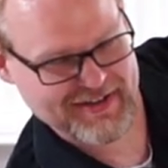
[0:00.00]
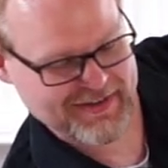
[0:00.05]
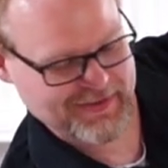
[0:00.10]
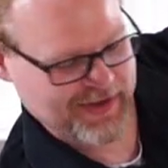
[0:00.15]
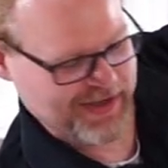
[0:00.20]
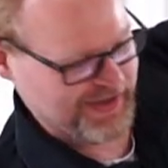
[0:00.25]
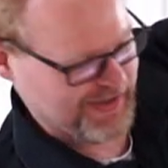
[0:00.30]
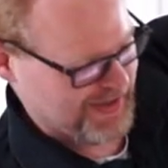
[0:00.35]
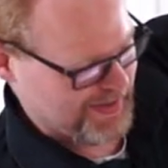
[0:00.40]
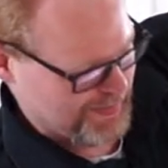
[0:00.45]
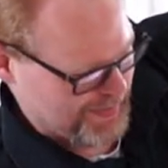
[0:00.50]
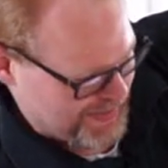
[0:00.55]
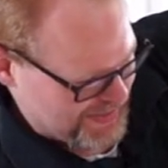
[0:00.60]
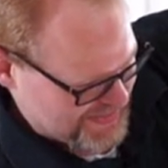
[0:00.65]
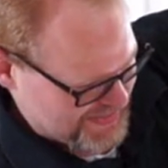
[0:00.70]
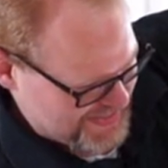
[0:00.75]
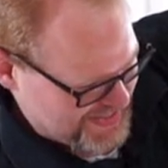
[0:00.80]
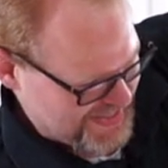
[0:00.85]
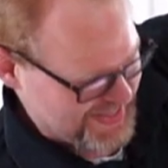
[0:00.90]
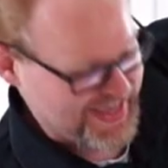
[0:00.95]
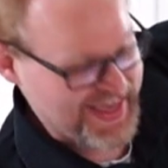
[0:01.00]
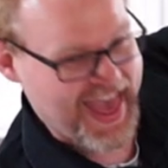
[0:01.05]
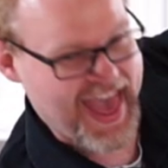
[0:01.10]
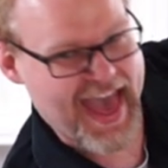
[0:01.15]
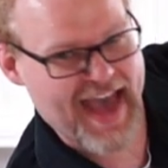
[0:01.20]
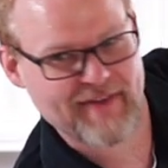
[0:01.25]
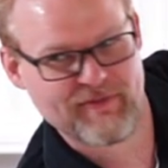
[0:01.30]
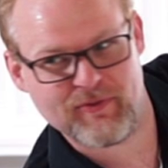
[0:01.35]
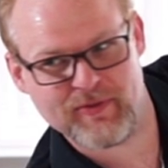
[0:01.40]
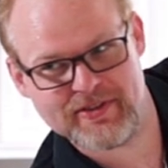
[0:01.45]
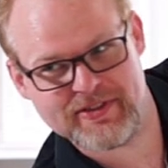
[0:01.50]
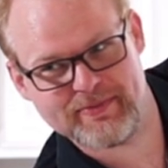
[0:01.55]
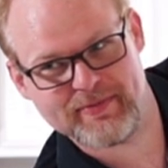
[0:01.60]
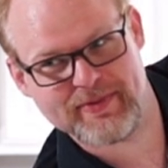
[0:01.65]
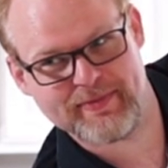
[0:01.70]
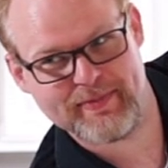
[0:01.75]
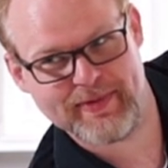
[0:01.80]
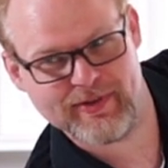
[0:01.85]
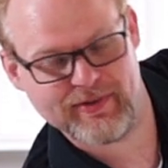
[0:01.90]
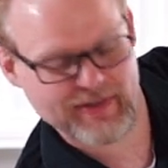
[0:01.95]
well, I mean it's decaf once you put
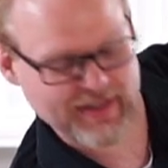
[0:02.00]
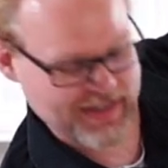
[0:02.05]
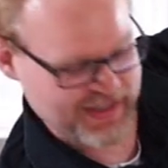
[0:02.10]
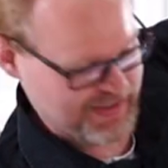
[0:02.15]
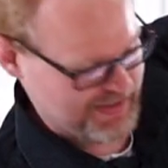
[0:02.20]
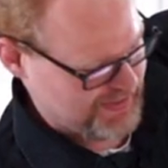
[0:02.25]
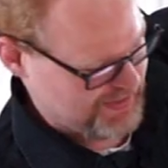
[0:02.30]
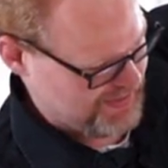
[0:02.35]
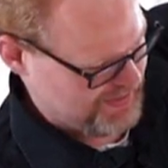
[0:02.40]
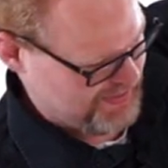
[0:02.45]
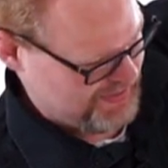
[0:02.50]
milk in.